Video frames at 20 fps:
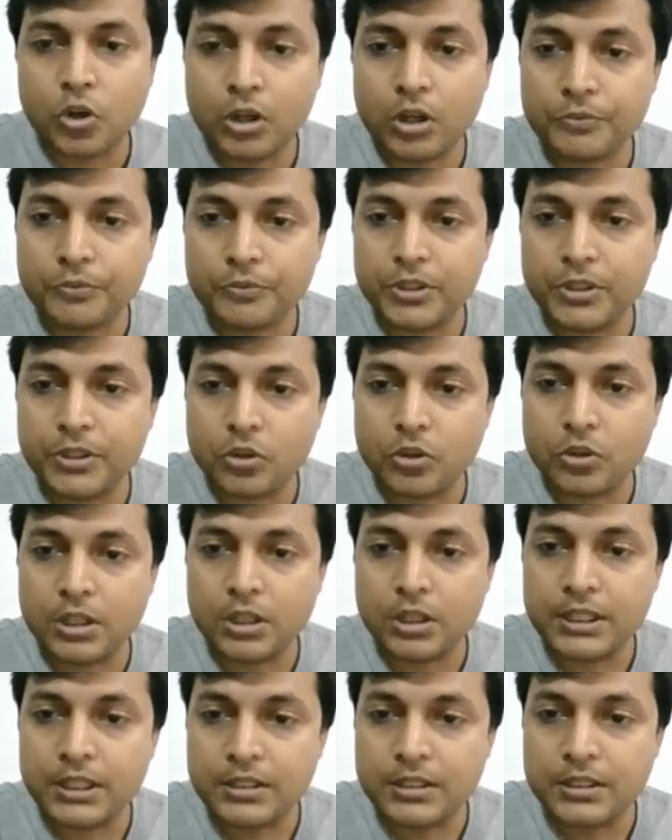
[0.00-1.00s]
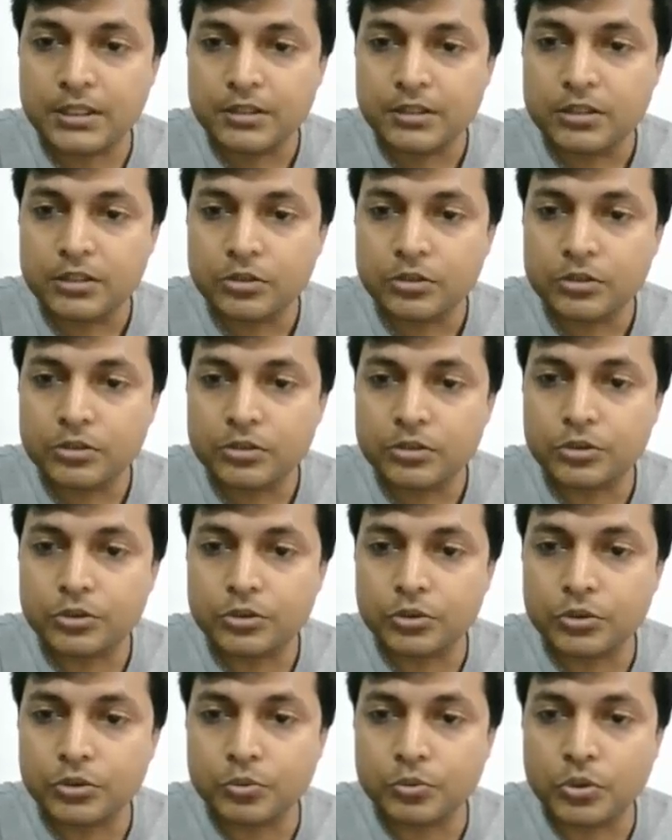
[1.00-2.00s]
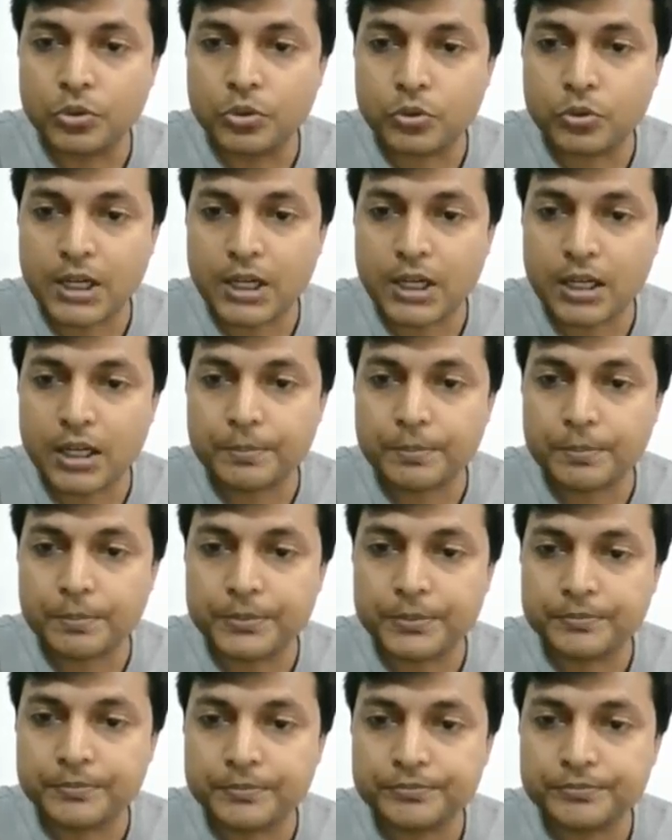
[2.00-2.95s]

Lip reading: or we call it pseudocarp,